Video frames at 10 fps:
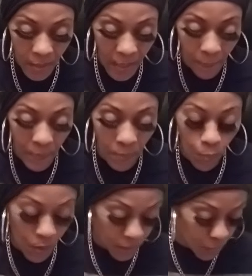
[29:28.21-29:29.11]
now people
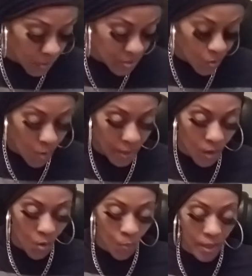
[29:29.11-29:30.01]
wondering what's going
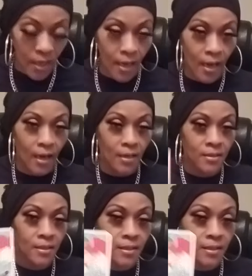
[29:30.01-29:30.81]
on, where they at?